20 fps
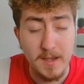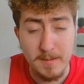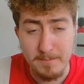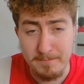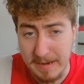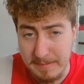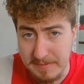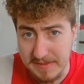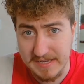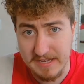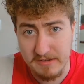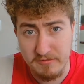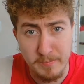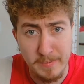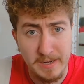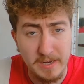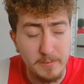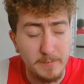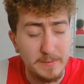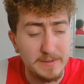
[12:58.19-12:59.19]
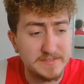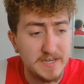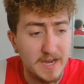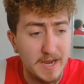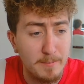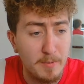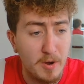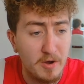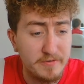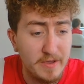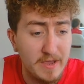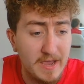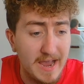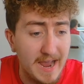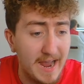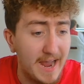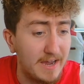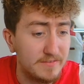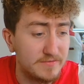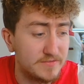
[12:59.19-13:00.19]
Maybe they give him a little bit of time off
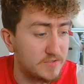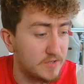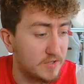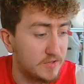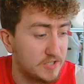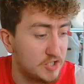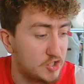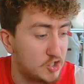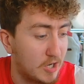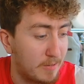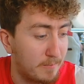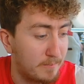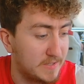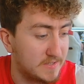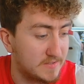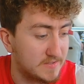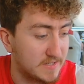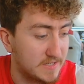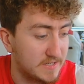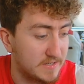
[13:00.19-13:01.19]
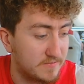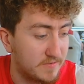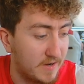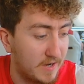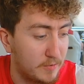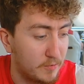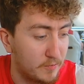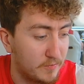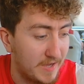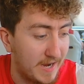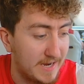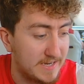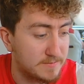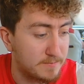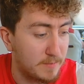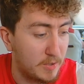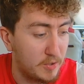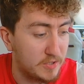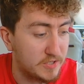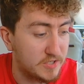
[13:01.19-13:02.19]
after the Champions League final. That is
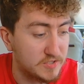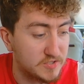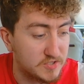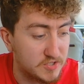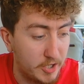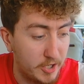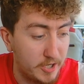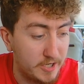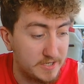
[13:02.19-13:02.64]
my only concern.